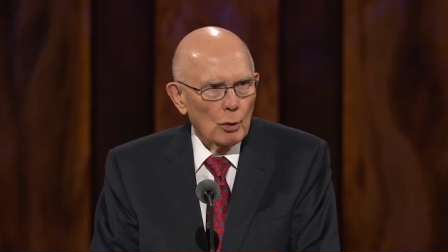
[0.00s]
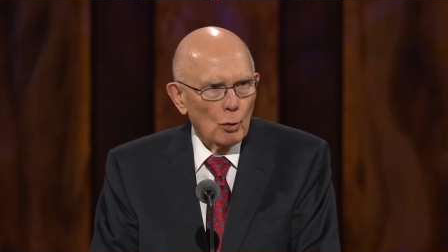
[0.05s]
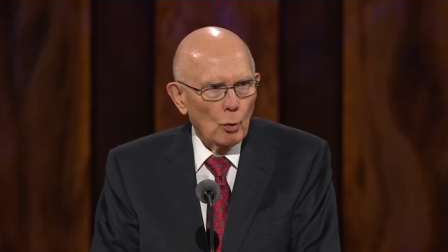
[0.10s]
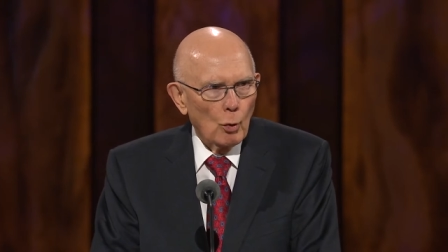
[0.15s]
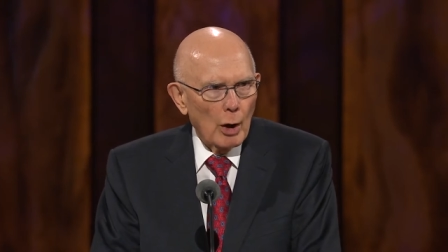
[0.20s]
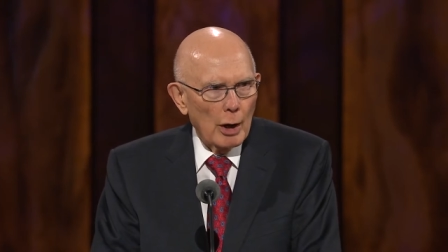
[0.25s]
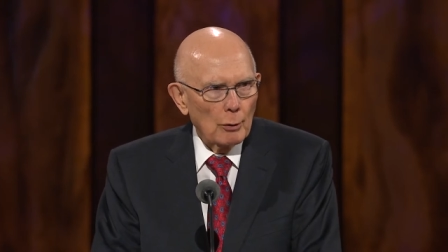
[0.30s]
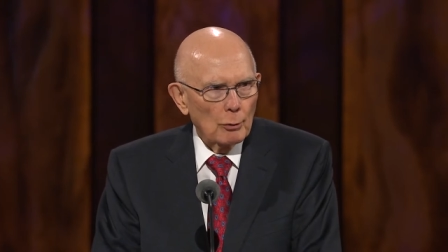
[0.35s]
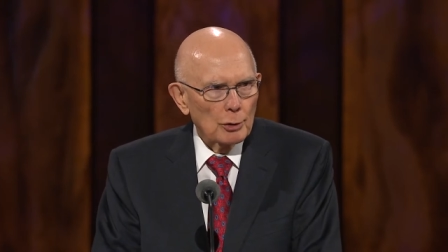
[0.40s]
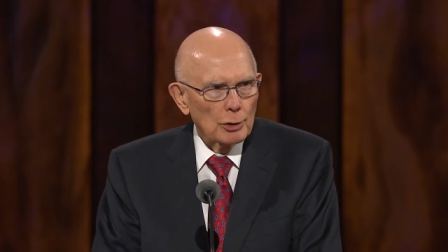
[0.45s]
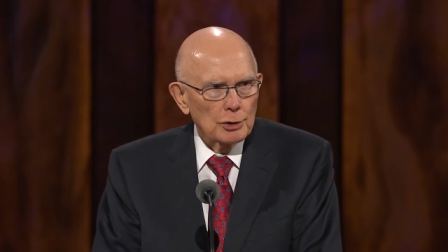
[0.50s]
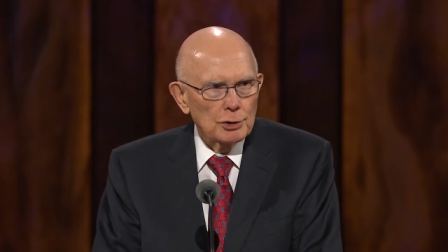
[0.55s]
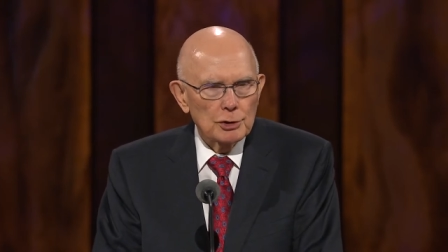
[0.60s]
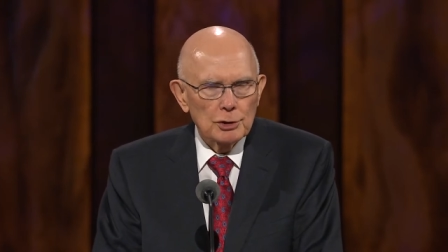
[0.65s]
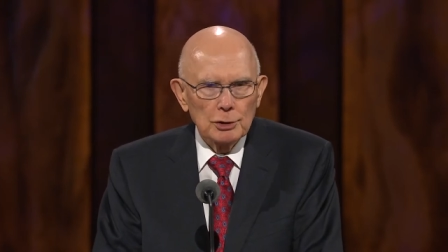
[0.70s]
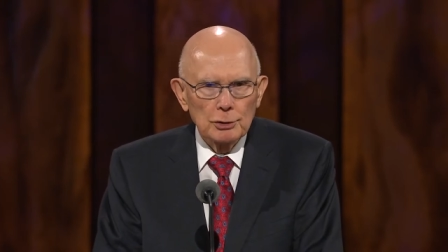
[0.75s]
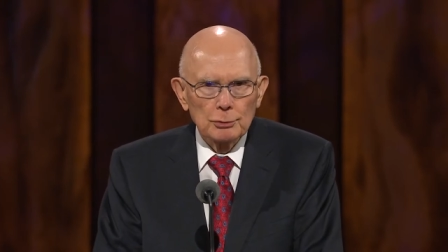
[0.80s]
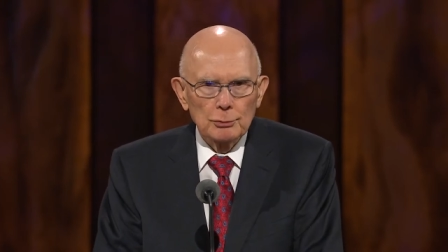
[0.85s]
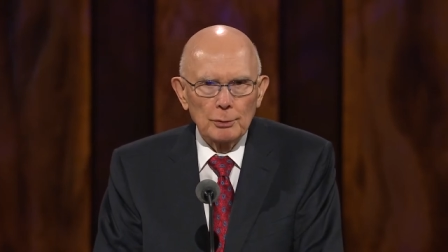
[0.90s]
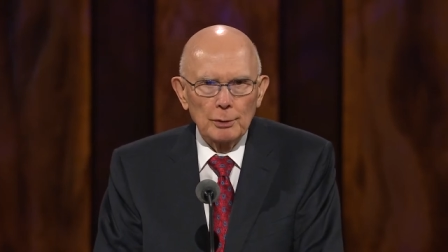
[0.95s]
wayward
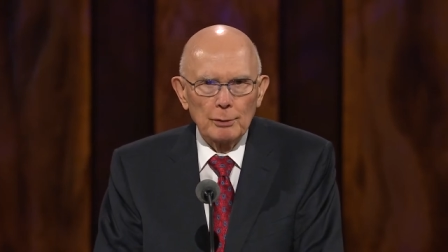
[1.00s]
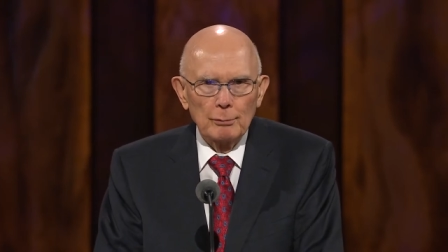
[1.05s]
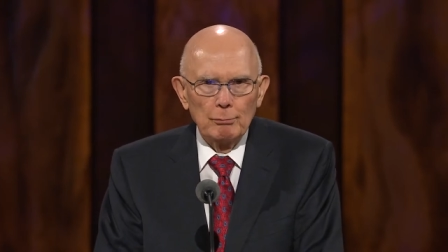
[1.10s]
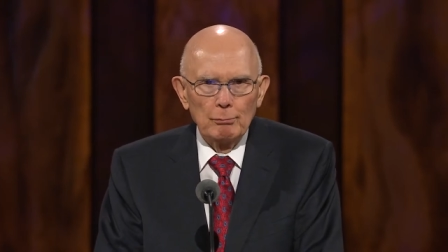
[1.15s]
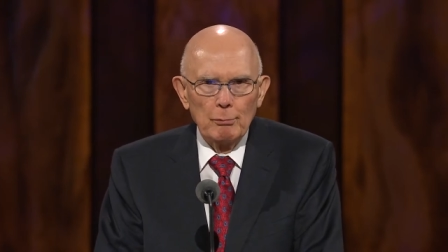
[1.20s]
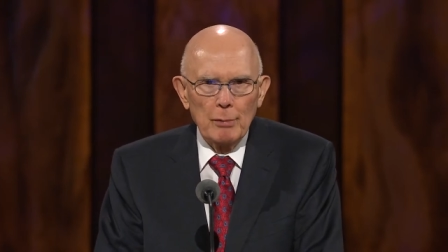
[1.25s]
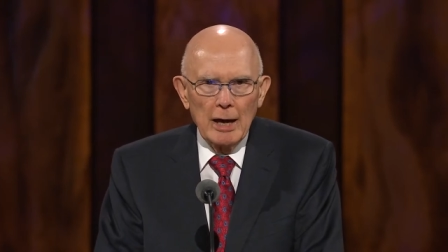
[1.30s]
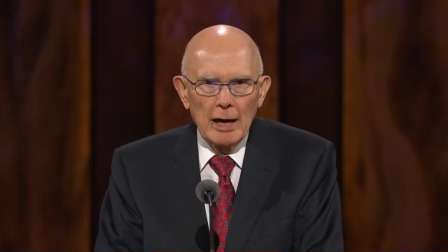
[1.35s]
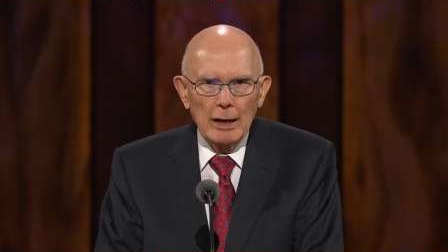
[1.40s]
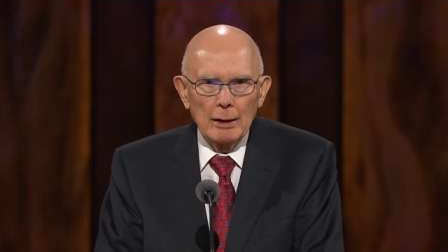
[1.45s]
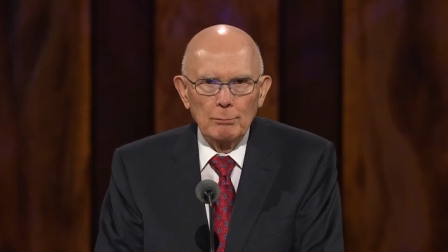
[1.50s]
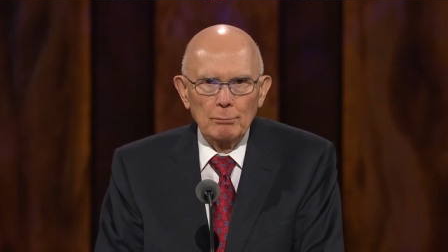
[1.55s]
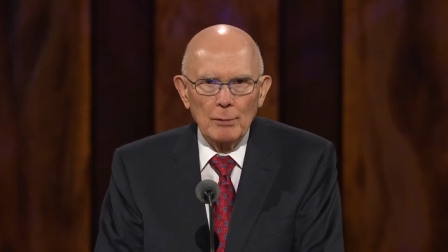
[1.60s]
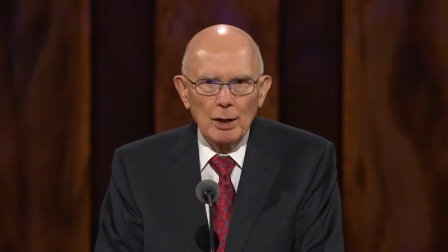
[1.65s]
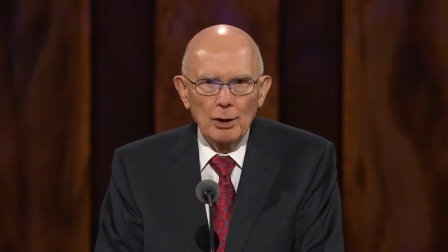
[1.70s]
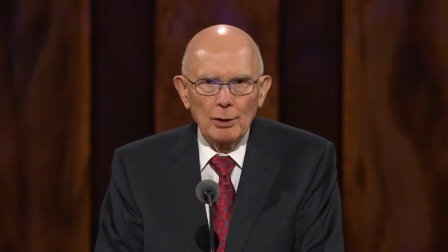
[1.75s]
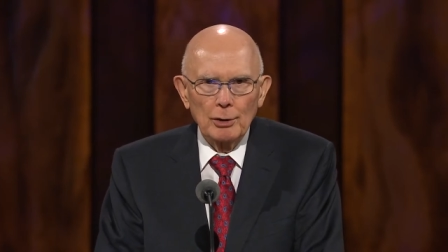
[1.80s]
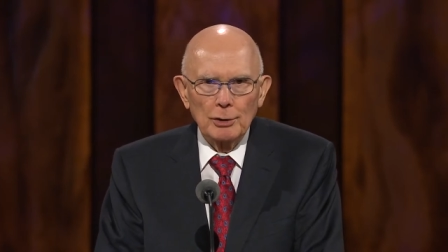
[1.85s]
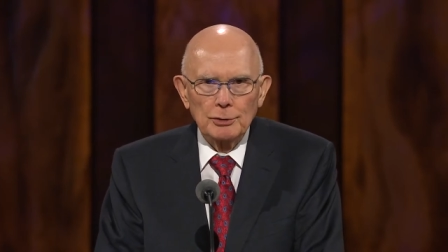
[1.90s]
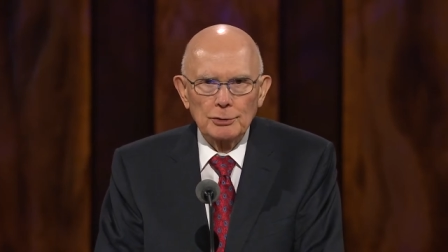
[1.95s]
children, bad
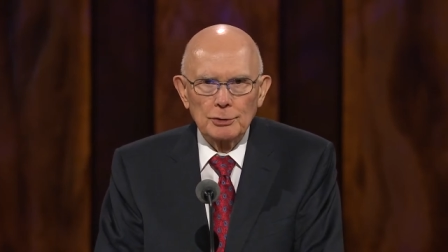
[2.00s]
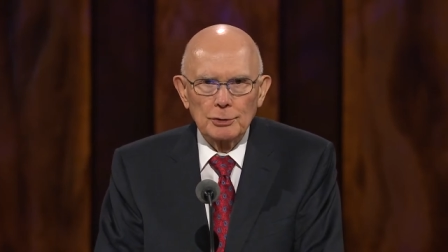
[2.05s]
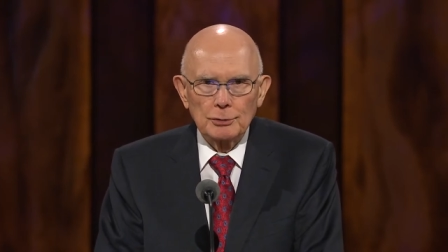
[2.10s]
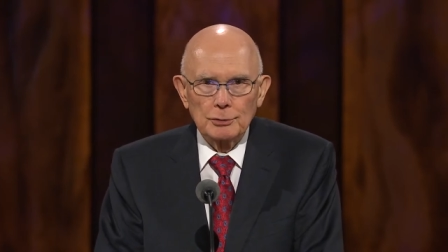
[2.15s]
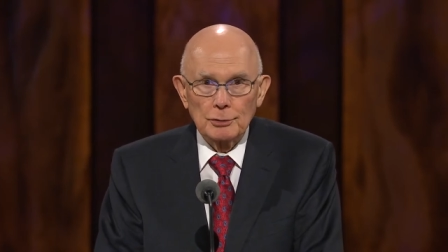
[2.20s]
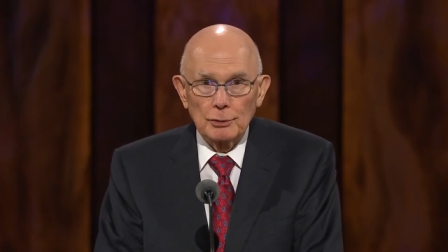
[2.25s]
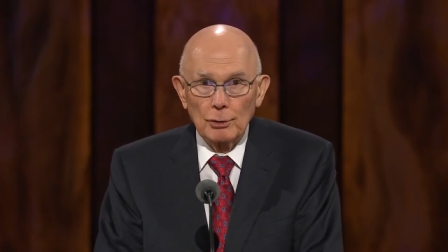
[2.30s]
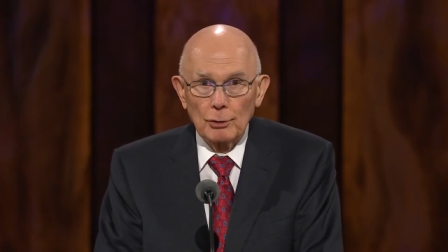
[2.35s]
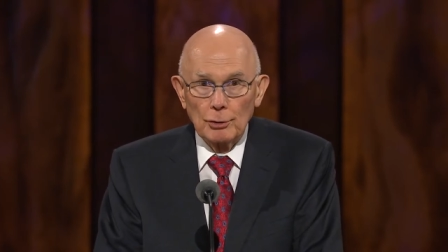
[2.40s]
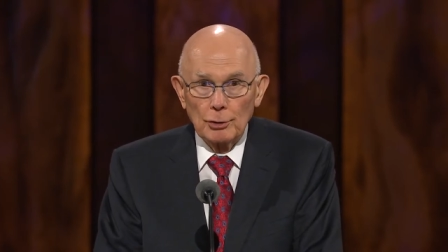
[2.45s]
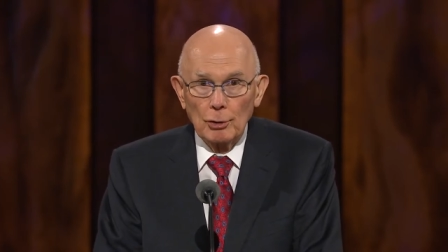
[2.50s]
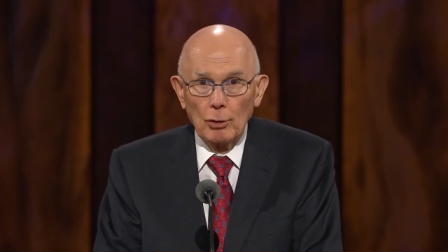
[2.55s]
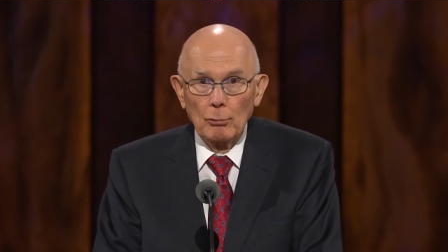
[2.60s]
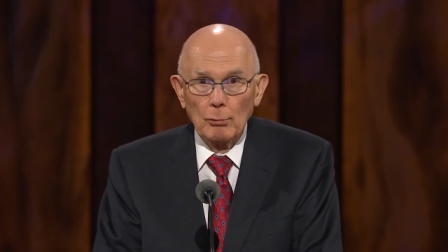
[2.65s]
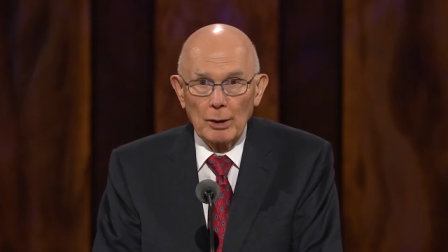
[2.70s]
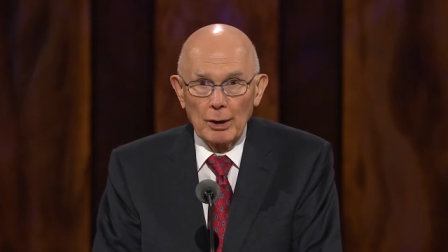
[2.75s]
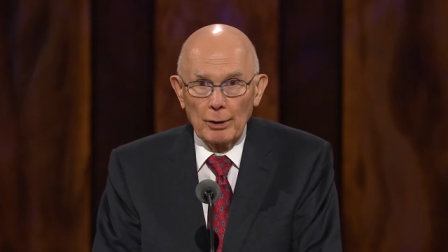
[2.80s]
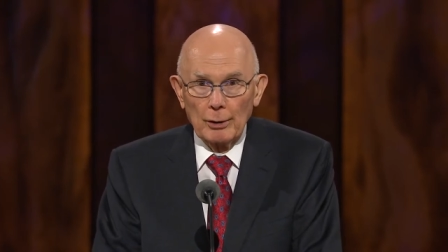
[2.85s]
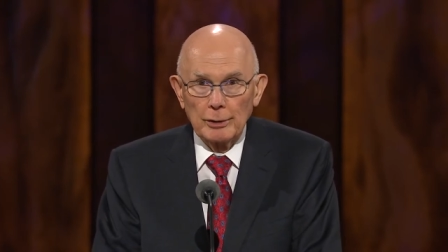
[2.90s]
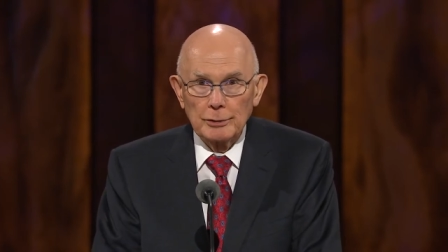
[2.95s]
marriages or no
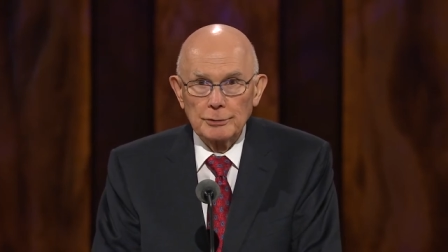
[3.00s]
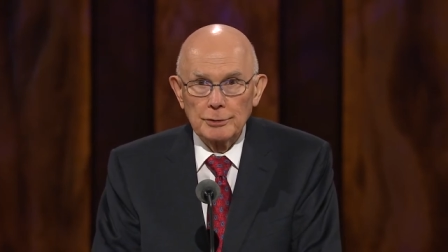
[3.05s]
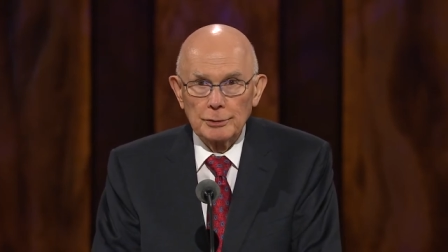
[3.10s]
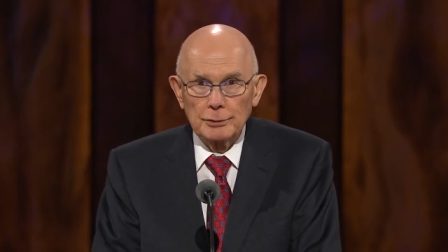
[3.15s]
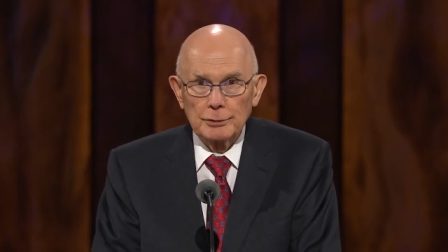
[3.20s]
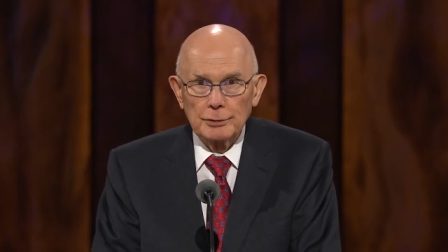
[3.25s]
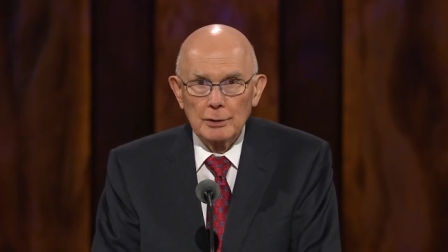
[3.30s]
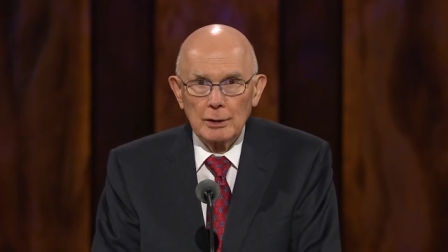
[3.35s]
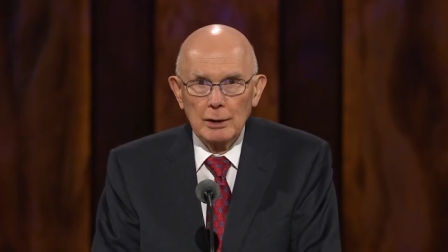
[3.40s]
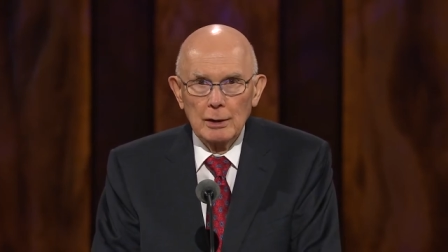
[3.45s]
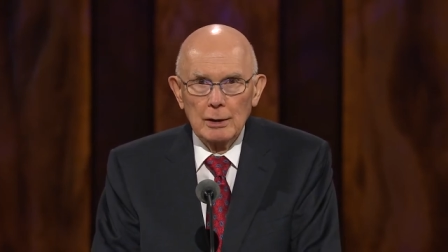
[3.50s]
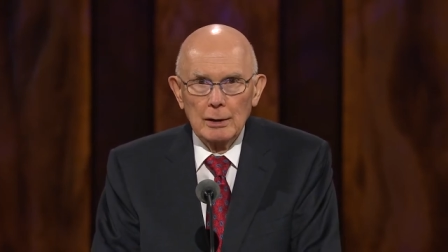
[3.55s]
marriages,